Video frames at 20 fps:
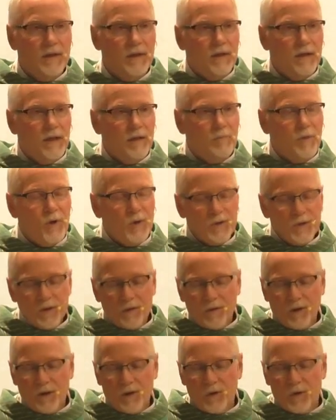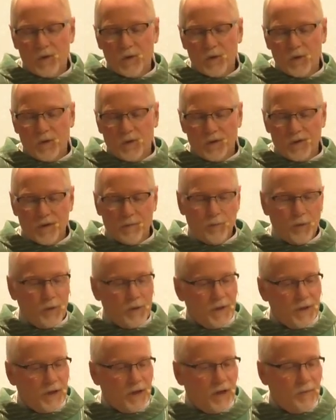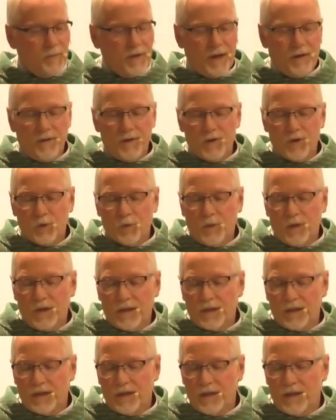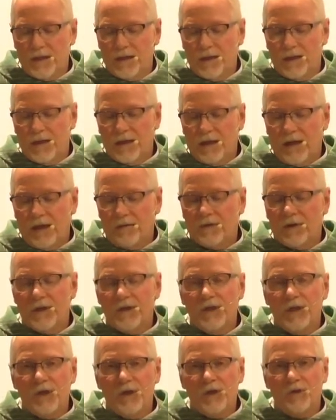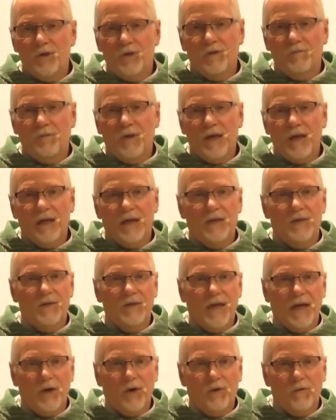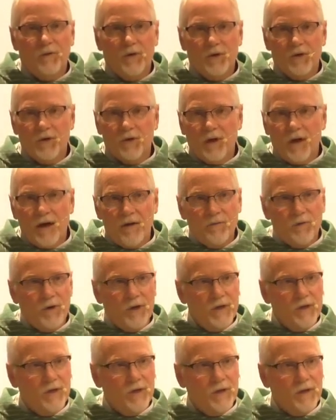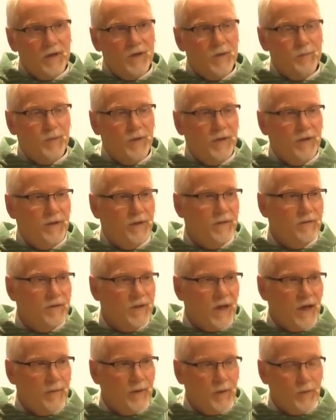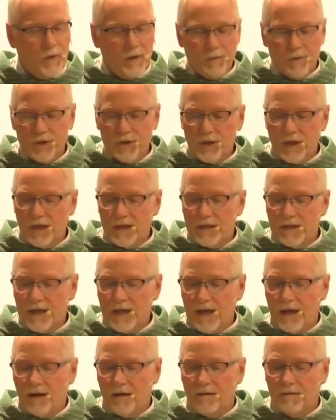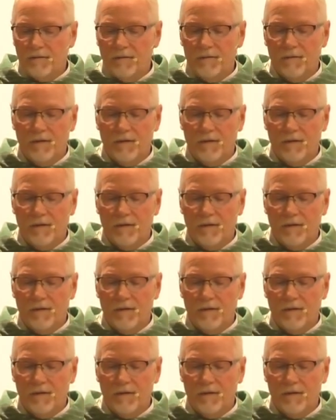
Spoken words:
And most of those who are supporting our parish weekly have continued to make a sacrificial offering during this period of time that we were shut down.